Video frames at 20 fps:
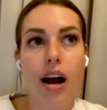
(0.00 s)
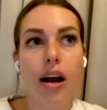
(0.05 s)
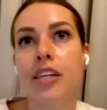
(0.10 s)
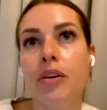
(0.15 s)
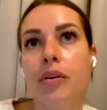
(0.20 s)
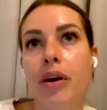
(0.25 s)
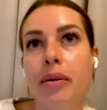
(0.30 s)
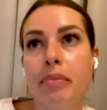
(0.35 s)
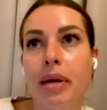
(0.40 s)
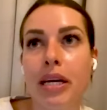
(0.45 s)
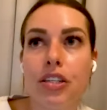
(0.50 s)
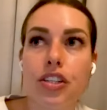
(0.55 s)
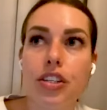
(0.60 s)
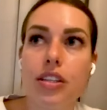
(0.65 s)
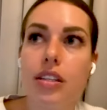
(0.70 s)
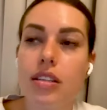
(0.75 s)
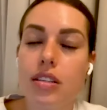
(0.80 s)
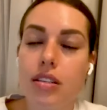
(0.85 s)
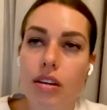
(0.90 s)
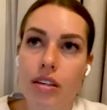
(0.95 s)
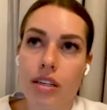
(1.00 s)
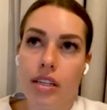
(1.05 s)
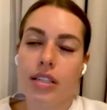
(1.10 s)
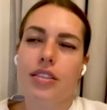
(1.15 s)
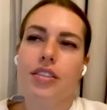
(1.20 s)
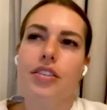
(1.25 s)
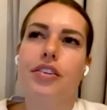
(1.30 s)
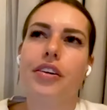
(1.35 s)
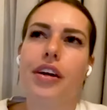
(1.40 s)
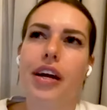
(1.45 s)
I know I mentioned this
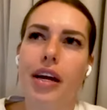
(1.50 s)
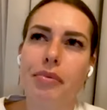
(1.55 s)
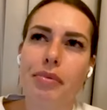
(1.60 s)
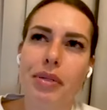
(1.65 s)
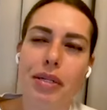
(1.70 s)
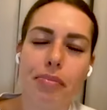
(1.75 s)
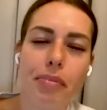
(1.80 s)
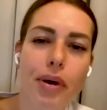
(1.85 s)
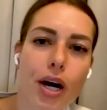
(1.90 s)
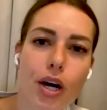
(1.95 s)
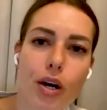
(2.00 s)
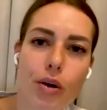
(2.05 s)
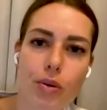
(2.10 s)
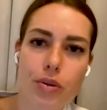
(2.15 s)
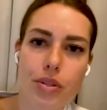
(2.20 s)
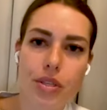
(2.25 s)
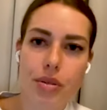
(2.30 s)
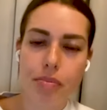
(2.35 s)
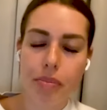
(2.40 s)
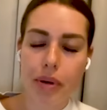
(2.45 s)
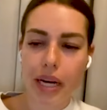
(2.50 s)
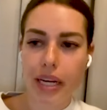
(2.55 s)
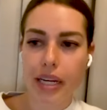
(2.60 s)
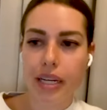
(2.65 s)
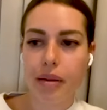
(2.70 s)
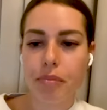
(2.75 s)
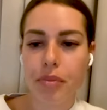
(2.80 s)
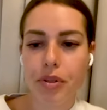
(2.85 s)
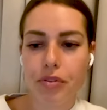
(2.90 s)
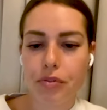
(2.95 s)
on Instagram in a post,
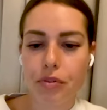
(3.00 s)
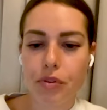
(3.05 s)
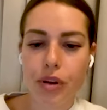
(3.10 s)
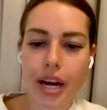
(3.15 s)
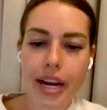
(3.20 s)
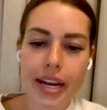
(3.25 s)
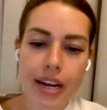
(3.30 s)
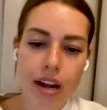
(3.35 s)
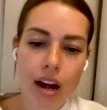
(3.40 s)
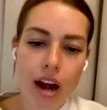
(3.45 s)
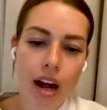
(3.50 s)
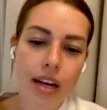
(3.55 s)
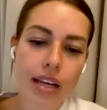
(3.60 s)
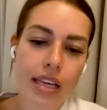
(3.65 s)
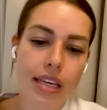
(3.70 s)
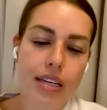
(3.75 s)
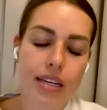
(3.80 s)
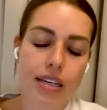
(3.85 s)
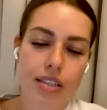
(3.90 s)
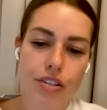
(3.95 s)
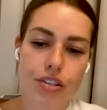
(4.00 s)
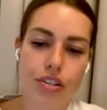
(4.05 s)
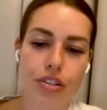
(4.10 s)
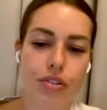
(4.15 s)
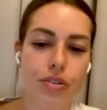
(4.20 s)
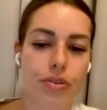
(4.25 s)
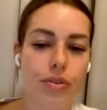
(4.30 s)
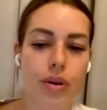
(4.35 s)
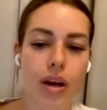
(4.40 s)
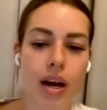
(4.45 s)
but before I got here
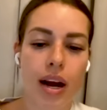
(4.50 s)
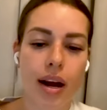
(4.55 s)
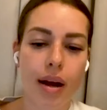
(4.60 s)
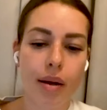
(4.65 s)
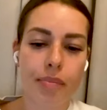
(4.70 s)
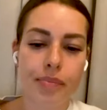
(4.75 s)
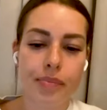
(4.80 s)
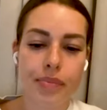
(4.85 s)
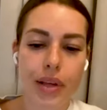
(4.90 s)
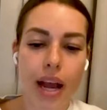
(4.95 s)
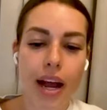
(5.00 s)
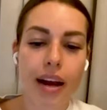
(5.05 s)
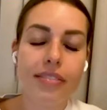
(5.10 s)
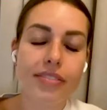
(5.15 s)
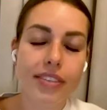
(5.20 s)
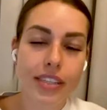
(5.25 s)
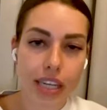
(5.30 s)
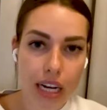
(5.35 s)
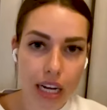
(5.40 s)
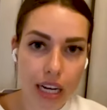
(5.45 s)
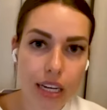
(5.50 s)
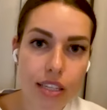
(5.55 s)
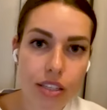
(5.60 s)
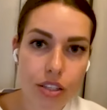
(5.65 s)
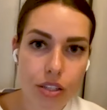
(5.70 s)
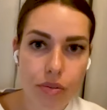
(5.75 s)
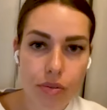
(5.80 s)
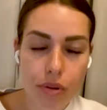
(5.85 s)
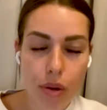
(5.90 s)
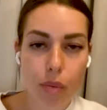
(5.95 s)
to um,
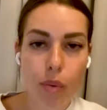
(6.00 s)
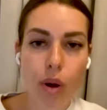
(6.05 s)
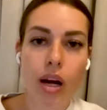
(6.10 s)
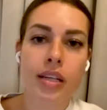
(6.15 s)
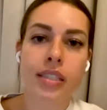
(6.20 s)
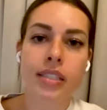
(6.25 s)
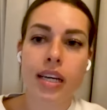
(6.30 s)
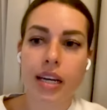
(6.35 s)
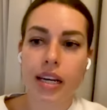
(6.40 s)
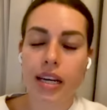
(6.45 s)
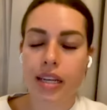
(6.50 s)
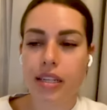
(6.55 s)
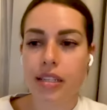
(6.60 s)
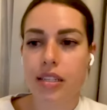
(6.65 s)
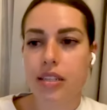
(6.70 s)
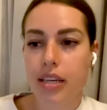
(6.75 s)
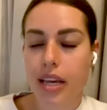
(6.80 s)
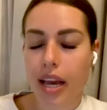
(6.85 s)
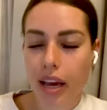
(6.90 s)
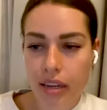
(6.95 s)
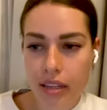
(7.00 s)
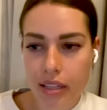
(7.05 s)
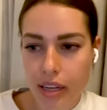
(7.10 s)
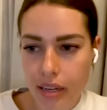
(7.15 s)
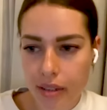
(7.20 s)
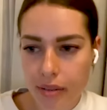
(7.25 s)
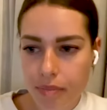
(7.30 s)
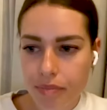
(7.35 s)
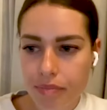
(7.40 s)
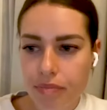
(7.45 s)
Africa, to Rwanda and to
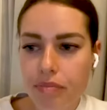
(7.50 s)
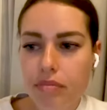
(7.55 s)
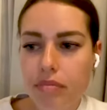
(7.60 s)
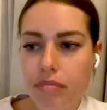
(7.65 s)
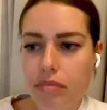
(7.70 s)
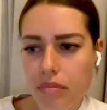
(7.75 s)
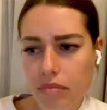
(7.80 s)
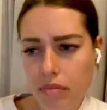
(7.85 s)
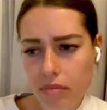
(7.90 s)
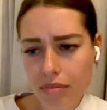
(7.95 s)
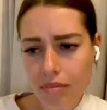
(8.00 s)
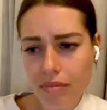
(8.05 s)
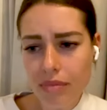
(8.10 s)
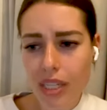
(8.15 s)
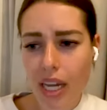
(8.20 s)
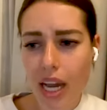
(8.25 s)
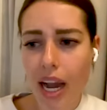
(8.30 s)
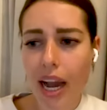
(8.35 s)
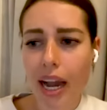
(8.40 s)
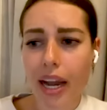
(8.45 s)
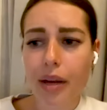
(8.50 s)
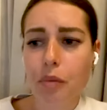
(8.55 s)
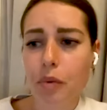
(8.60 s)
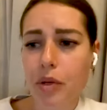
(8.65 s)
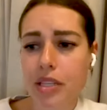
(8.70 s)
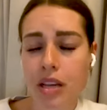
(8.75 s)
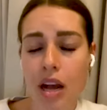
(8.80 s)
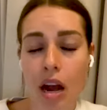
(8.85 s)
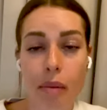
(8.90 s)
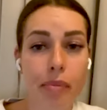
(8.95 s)
Kenya,
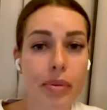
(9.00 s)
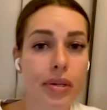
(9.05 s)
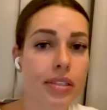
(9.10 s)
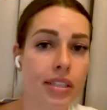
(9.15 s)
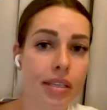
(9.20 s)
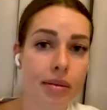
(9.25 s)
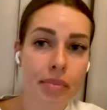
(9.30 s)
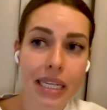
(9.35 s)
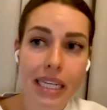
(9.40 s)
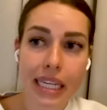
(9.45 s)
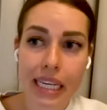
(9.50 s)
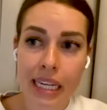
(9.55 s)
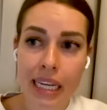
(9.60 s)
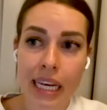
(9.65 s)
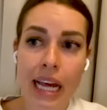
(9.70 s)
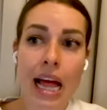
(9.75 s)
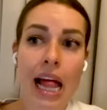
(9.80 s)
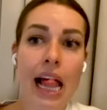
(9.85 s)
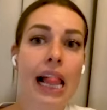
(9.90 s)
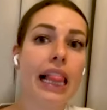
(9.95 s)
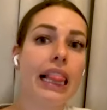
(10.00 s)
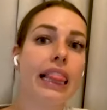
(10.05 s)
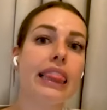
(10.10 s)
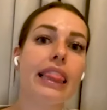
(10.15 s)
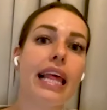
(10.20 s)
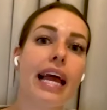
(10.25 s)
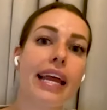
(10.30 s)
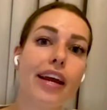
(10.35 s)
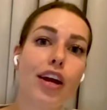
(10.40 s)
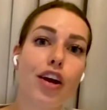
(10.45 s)
I was upper limiting
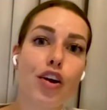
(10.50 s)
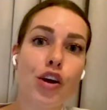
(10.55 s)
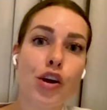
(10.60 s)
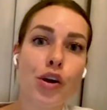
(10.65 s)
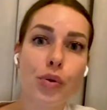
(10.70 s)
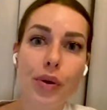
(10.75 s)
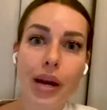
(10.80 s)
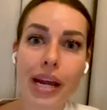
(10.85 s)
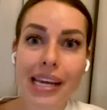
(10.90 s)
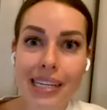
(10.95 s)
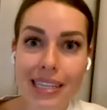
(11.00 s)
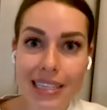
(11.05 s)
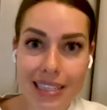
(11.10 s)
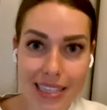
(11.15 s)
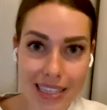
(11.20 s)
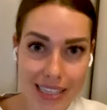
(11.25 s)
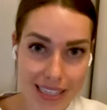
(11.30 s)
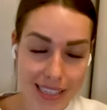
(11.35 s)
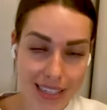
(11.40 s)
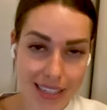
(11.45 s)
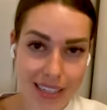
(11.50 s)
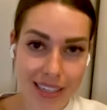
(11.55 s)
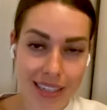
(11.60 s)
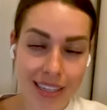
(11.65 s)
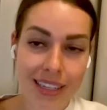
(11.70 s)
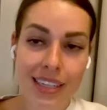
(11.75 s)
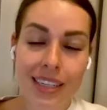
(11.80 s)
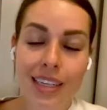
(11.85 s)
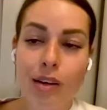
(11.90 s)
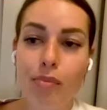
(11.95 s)
like
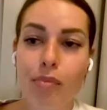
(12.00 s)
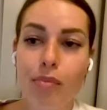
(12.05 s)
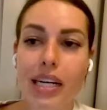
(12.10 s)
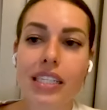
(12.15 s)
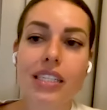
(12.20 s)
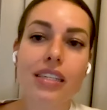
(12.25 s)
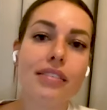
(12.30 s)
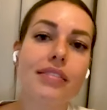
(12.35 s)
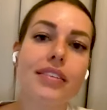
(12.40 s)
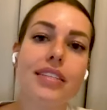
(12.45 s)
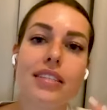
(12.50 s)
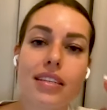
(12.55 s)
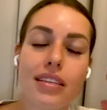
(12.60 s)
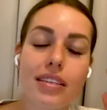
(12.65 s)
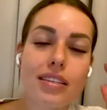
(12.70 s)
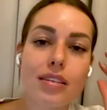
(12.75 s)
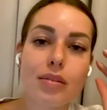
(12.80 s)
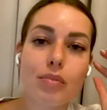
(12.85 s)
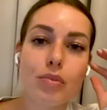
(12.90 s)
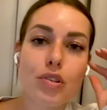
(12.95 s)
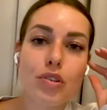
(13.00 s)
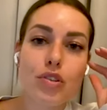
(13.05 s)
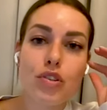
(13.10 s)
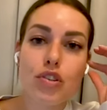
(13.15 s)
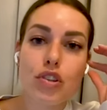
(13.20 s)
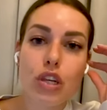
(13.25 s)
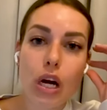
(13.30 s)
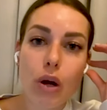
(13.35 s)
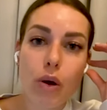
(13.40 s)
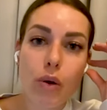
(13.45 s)
crazy. My nervous system
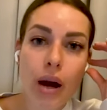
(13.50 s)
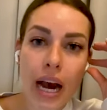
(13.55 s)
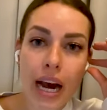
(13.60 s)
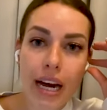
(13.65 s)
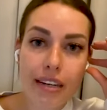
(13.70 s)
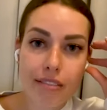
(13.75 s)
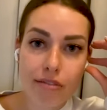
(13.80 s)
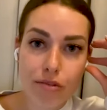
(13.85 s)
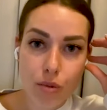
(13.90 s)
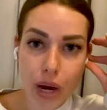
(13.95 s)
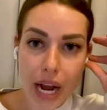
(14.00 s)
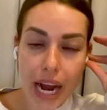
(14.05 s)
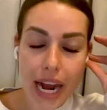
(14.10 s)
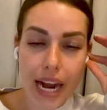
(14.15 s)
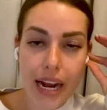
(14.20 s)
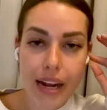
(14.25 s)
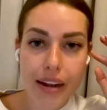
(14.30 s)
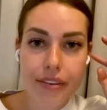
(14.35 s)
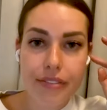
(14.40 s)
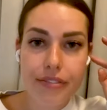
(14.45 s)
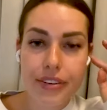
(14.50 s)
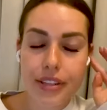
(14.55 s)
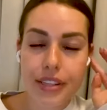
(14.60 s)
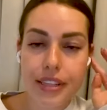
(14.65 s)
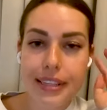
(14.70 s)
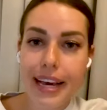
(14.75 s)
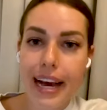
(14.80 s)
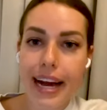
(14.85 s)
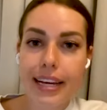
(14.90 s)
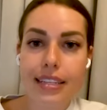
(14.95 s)
was so out of whack
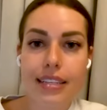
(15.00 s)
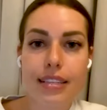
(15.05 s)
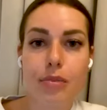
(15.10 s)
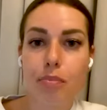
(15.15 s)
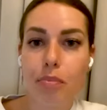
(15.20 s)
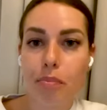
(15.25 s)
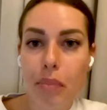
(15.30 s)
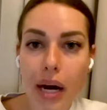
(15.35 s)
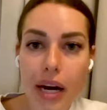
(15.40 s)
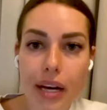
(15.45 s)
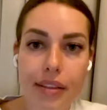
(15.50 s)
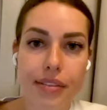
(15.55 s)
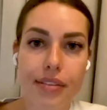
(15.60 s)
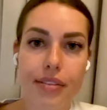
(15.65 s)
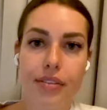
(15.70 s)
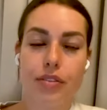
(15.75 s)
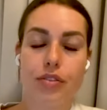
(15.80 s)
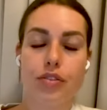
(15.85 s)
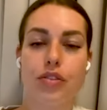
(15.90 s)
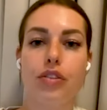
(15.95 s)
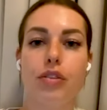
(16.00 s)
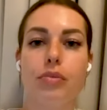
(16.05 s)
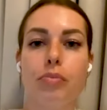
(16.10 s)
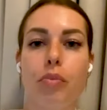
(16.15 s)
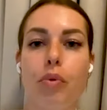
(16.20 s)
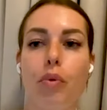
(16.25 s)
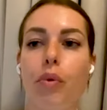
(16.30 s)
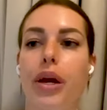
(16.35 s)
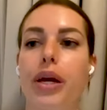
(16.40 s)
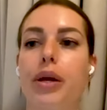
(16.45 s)
for the last month to
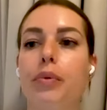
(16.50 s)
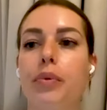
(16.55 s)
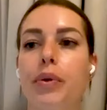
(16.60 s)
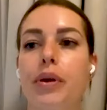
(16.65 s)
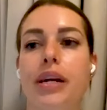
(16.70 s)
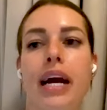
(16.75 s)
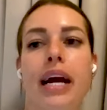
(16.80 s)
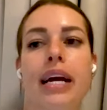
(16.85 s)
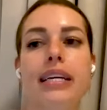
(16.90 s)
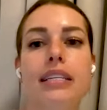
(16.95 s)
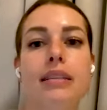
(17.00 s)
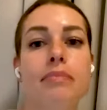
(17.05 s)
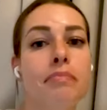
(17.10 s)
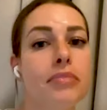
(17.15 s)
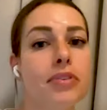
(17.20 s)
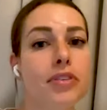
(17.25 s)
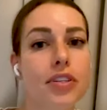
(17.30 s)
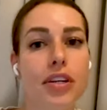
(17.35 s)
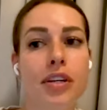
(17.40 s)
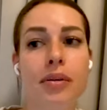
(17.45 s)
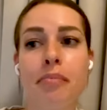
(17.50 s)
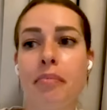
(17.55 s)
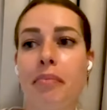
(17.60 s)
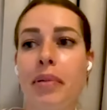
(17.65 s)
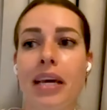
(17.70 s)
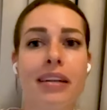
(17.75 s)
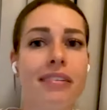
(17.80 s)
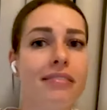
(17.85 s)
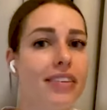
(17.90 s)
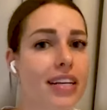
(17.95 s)
the point where I
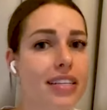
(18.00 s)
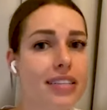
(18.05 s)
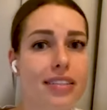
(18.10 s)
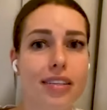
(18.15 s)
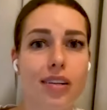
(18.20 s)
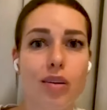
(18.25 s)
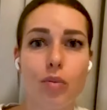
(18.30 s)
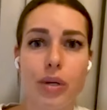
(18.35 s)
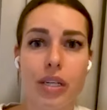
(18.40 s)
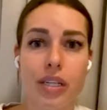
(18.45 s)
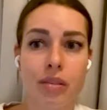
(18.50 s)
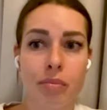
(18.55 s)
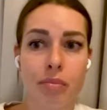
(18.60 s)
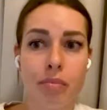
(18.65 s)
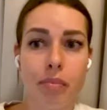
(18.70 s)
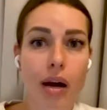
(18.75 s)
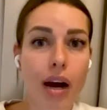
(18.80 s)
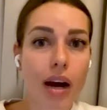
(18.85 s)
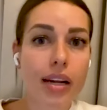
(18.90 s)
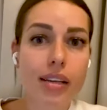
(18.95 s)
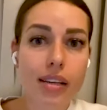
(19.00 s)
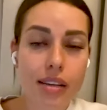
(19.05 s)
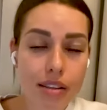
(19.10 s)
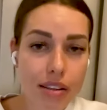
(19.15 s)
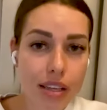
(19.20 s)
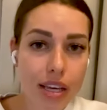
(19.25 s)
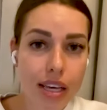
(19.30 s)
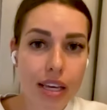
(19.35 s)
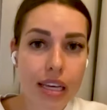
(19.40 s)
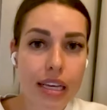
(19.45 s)
started manifesting weird
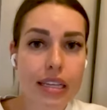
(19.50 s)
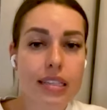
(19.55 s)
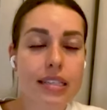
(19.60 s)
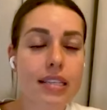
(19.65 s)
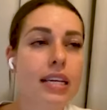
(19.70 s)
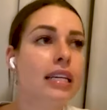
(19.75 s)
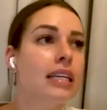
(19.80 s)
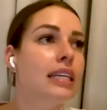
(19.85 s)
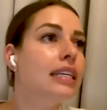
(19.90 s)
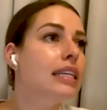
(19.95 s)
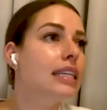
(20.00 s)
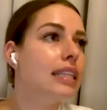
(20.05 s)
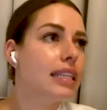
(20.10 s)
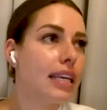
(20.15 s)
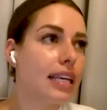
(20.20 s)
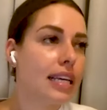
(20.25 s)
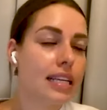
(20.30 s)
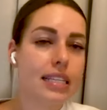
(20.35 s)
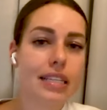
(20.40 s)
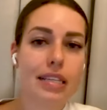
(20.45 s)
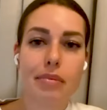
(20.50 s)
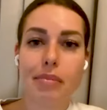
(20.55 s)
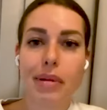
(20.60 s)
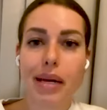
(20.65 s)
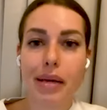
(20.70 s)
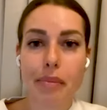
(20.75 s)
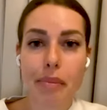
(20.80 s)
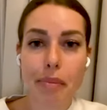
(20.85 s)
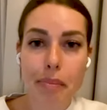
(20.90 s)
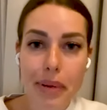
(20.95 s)
body things, things
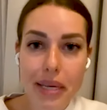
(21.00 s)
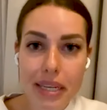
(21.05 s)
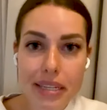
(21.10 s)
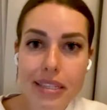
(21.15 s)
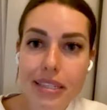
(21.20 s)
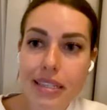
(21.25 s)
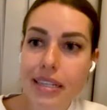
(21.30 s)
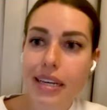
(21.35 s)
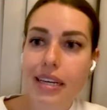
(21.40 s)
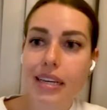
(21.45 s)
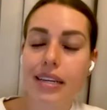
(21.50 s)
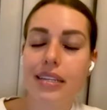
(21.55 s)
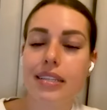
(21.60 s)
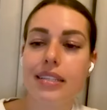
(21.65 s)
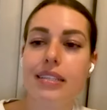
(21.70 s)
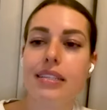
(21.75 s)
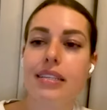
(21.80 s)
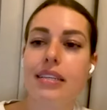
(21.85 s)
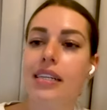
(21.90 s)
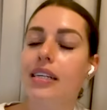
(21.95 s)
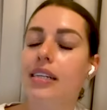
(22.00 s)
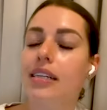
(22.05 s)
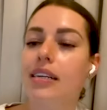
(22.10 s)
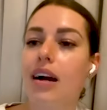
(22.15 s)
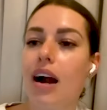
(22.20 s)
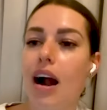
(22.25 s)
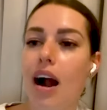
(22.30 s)
in my business,